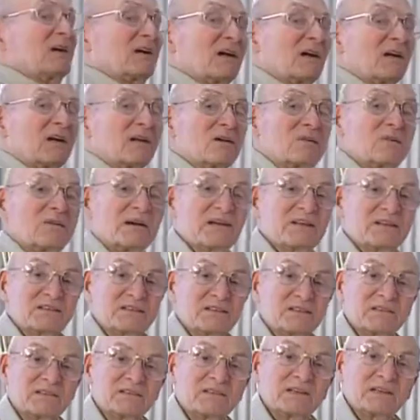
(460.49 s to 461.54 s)

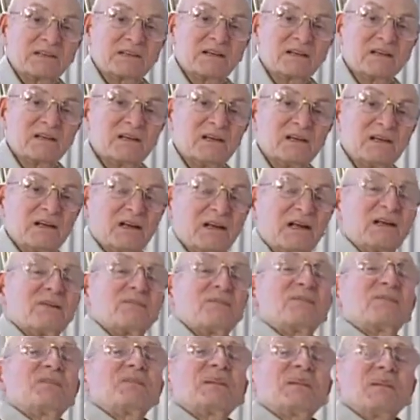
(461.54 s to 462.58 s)
colorations, see? It
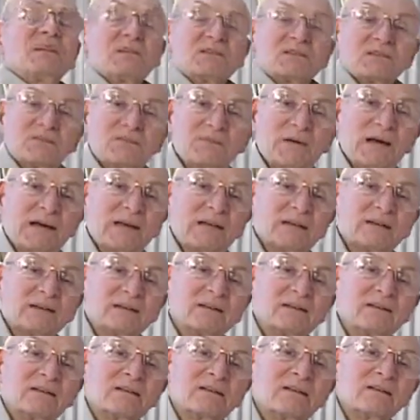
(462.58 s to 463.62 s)
feels better.
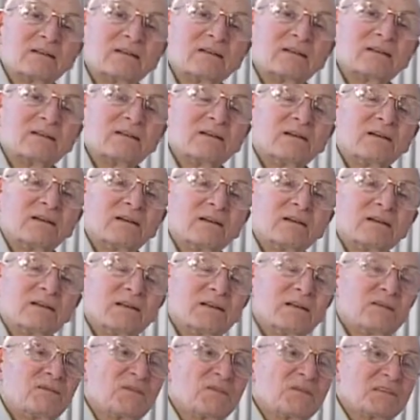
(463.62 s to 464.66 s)

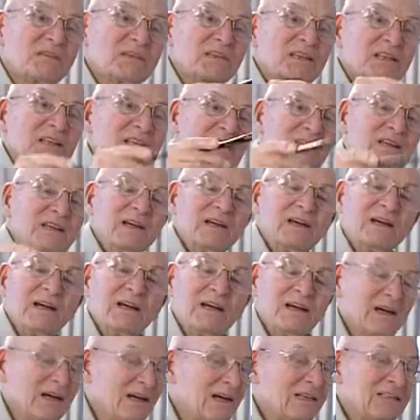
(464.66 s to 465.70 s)
See, if you see
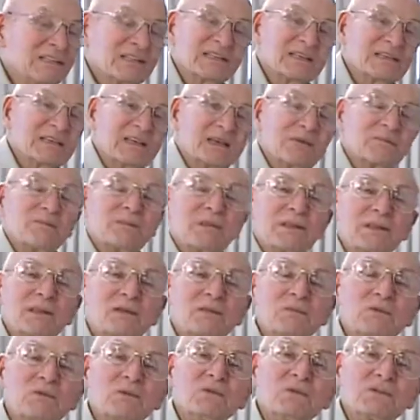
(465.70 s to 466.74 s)
it's the same thing
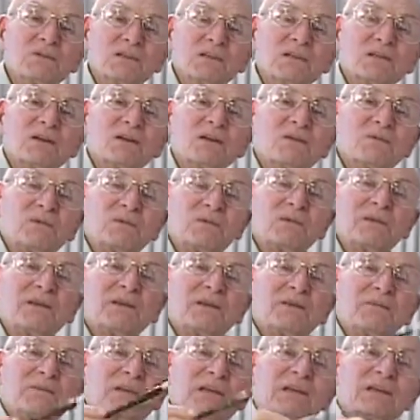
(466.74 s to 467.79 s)
in music. You know, if you
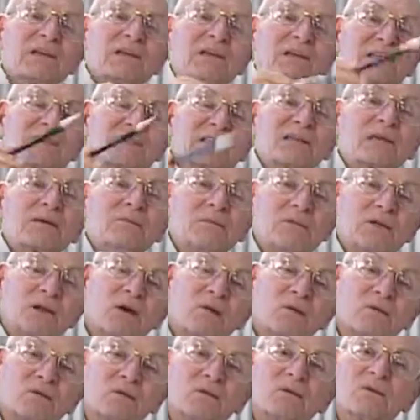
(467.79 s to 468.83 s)
keep hearing the same
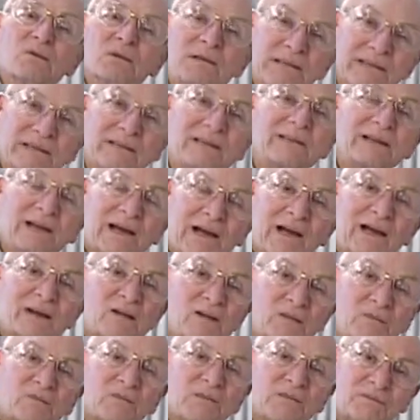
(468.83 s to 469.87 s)
note, you're going to get tired
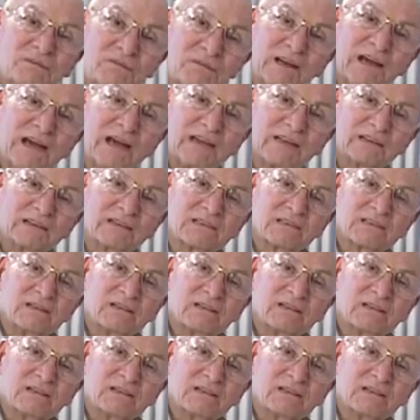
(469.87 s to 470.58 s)
awfully fast.